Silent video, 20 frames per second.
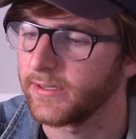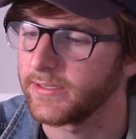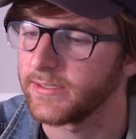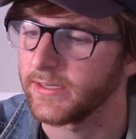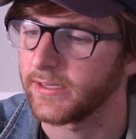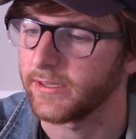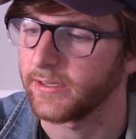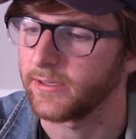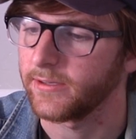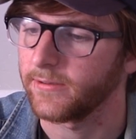It's
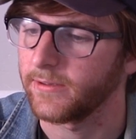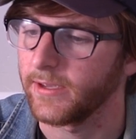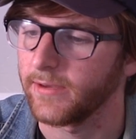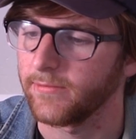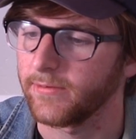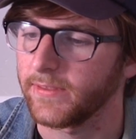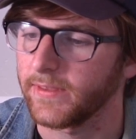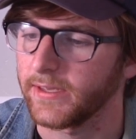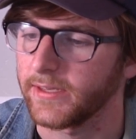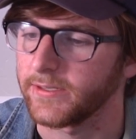like
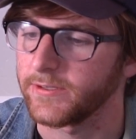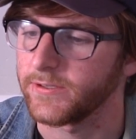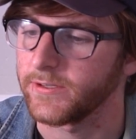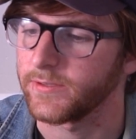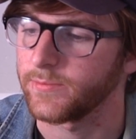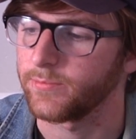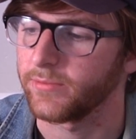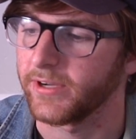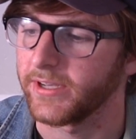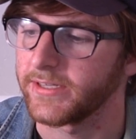everything is
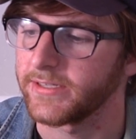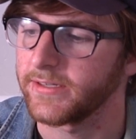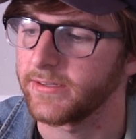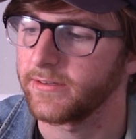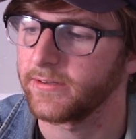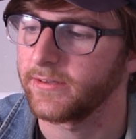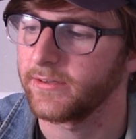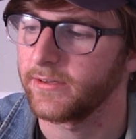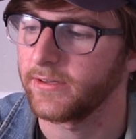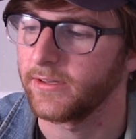just present.
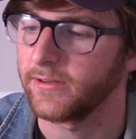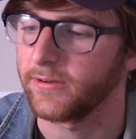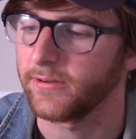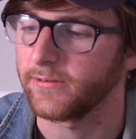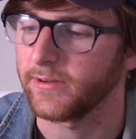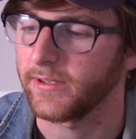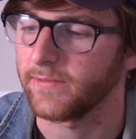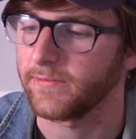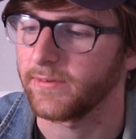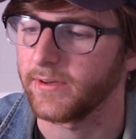
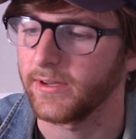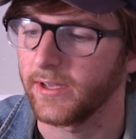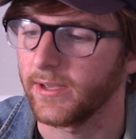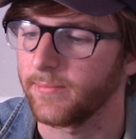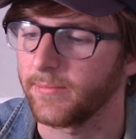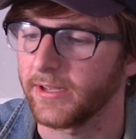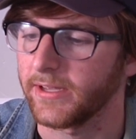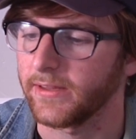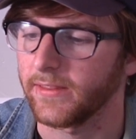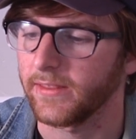
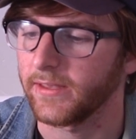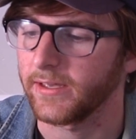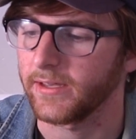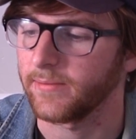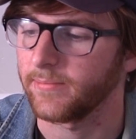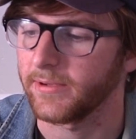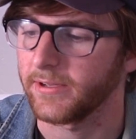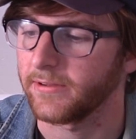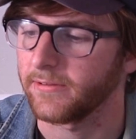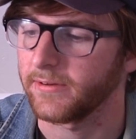I'm not thinking
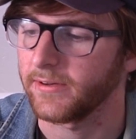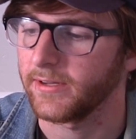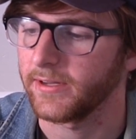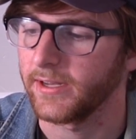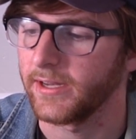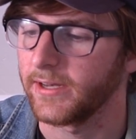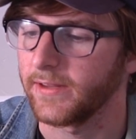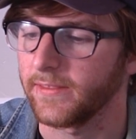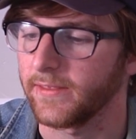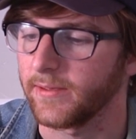about
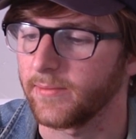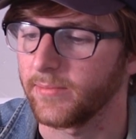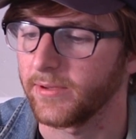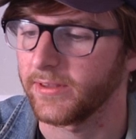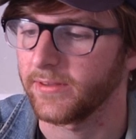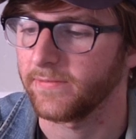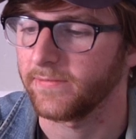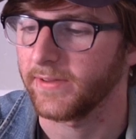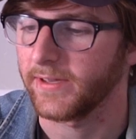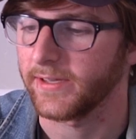anything
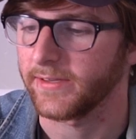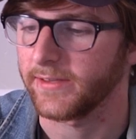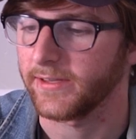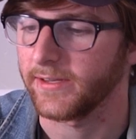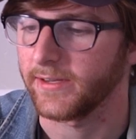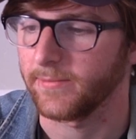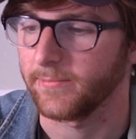but the fact that